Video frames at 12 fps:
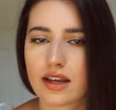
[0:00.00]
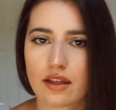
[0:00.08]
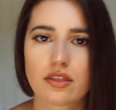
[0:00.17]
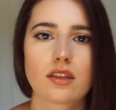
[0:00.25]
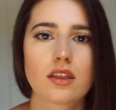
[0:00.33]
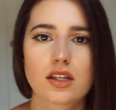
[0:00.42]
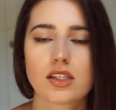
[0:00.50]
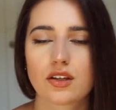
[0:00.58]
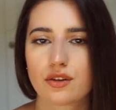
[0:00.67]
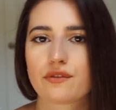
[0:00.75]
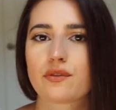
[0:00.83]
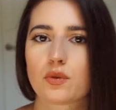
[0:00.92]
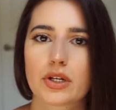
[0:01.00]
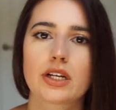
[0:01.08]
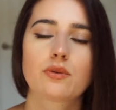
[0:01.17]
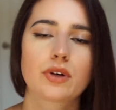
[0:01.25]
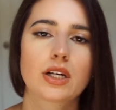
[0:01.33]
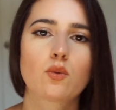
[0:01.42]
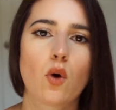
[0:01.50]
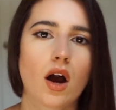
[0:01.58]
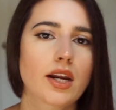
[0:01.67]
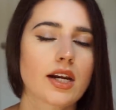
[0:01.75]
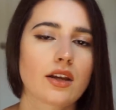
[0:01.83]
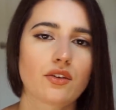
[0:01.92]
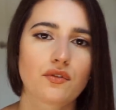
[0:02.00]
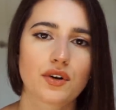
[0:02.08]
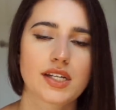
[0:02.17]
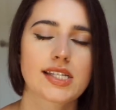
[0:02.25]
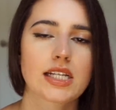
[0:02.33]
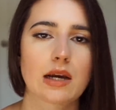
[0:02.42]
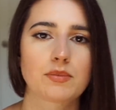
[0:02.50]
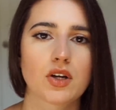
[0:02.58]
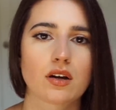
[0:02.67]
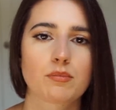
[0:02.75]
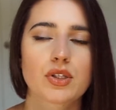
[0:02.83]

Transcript: get the things that you've really wanted and you've really slept on.